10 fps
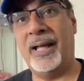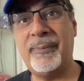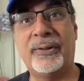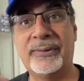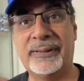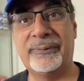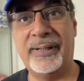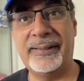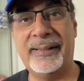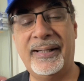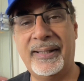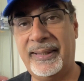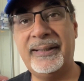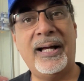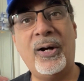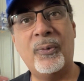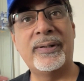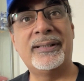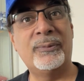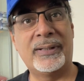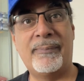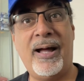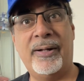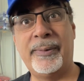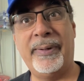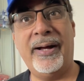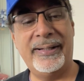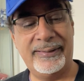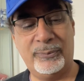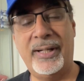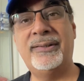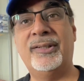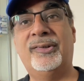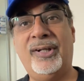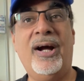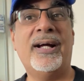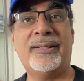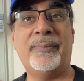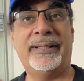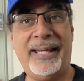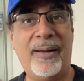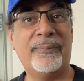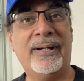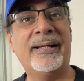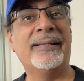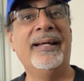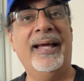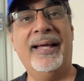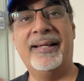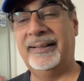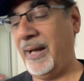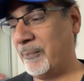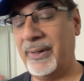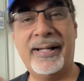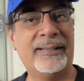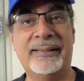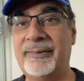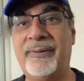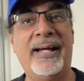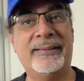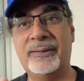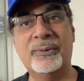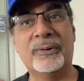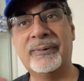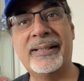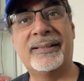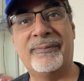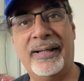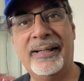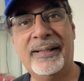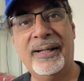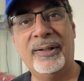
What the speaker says: I'm a content creator, and the thing that I always need when I'm out and about is ways to charge my cameras and devices and all the rest of it.